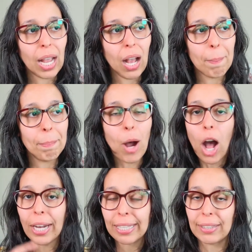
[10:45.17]

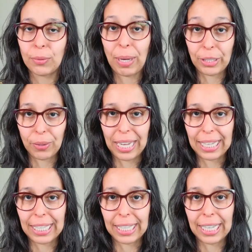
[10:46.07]
bodies
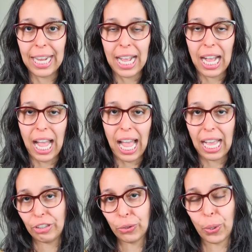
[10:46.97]
regulating
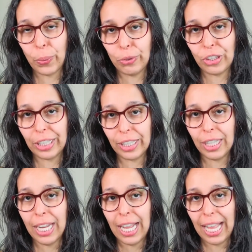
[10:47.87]
agile coaching
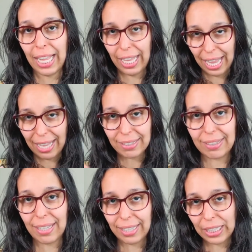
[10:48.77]
as
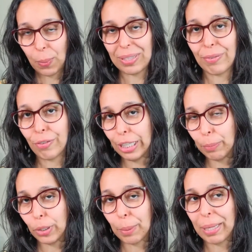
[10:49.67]
a you know as a
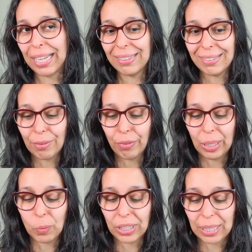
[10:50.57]
framework because it's a
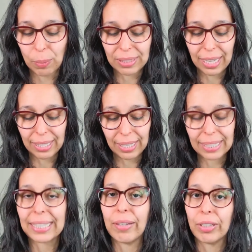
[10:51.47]
framework that was kind of like
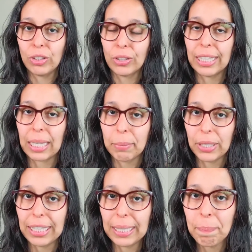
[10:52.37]
given to the
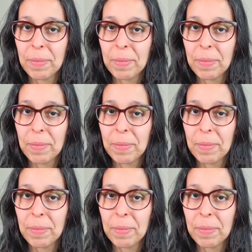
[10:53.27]
community